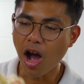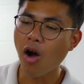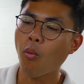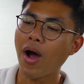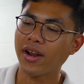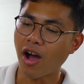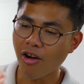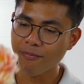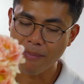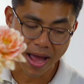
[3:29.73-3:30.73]
are one
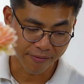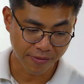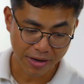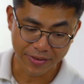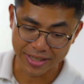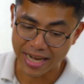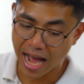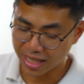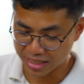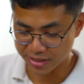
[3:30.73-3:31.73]
of my favorite
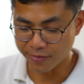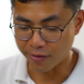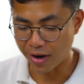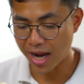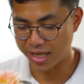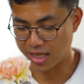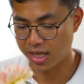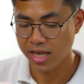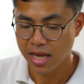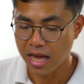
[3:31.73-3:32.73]
dahlias
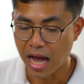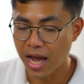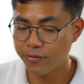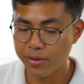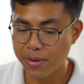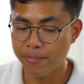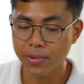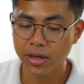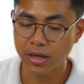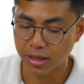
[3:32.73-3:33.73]
variety. I
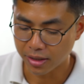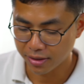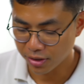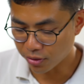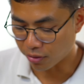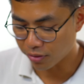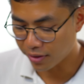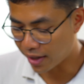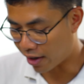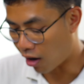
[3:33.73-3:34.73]
remember, you know,
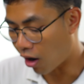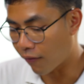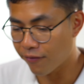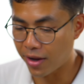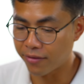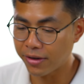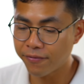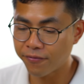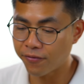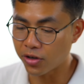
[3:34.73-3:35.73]
they are very
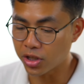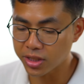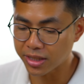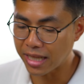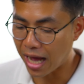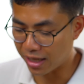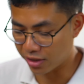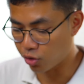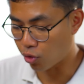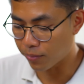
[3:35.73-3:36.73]
first dahlia
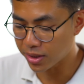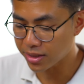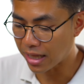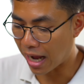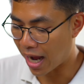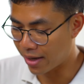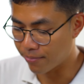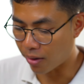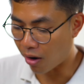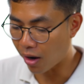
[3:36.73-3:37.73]
tubers that I
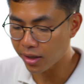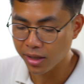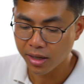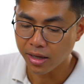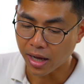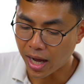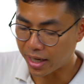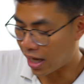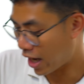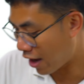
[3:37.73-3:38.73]
bought,
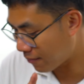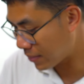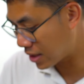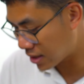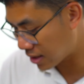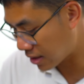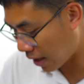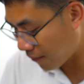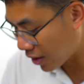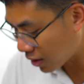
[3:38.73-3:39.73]
and I have been
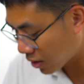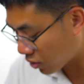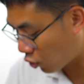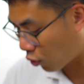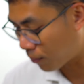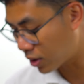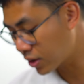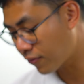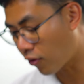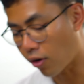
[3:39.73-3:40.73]
saving the
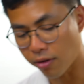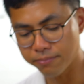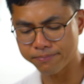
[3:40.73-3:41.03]
tubers for